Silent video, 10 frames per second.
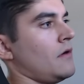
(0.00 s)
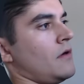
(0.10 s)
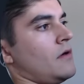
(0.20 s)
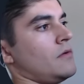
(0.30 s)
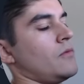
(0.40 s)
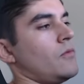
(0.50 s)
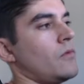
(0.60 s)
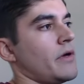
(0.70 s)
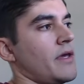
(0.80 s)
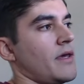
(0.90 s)
And
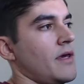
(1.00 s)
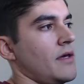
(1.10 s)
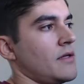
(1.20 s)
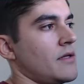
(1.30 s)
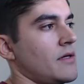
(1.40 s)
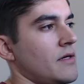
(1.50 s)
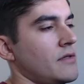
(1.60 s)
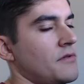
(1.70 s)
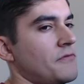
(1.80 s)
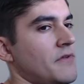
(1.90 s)
can I
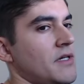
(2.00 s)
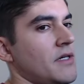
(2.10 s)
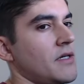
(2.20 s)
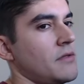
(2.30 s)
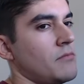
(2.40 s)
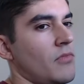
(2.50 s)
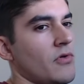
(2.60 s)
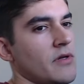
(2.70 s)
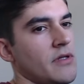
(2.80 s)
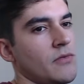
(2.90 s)
define
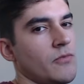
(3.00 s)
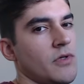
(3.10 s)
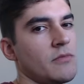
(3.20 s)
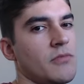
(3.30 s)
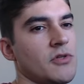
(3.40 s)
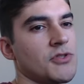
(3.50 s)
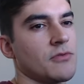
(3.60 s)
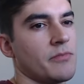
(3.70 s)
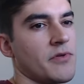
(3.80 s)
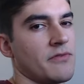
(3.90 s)
more than one
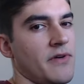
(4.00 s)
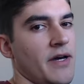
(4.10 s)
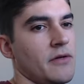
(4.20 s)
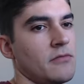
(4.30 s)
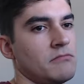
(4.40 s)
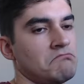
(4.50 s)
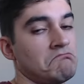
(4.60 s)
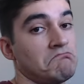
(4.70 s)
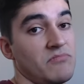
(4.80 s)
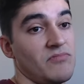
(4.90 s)
module per file?
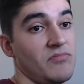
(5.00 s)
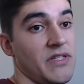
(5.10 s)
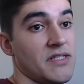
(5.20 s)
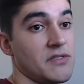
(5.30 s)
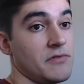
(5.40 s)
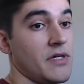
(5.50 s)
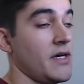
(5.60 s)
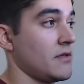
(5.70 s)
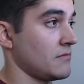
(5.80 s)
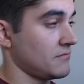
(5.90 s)
Yes, you
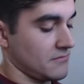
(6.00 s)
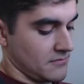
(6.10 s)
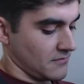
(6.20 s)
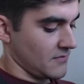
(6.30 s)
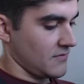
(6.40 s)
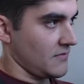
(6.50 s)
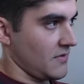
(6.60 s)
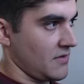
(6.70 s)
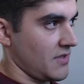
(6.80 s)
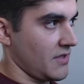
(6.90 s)
can.
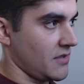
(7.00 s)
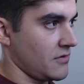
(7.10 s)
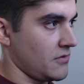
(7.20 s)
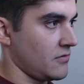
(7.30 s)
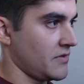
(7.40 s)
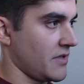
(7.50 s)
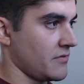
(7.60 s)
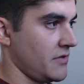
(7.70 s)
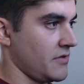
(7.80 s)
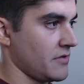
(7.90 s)
I can go
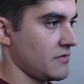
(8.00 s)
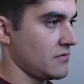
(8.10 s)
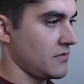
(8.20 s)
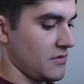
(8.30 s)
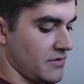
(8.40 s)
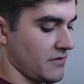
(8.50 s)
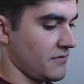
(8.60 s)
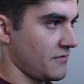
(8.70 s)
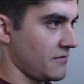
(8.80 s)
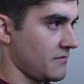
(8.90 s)
down here, def
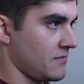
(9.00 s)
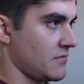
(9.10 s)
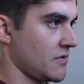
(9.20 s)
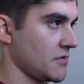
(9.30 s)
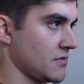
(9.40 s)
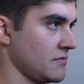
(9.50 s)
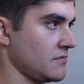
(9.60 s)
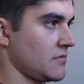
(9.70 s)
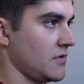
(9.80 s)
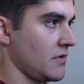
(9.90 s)
module,
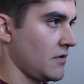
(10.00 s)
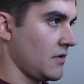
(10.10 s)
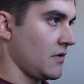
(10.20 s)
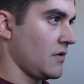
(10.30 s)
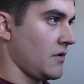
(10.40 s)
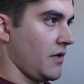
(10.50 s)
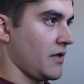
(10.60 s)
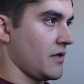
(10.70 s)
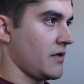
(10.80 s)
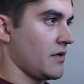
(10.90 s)

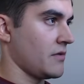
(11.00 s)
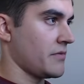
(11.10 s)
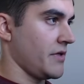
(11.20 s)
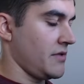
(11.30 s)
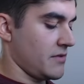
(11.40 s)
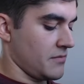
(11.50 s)
and I can create the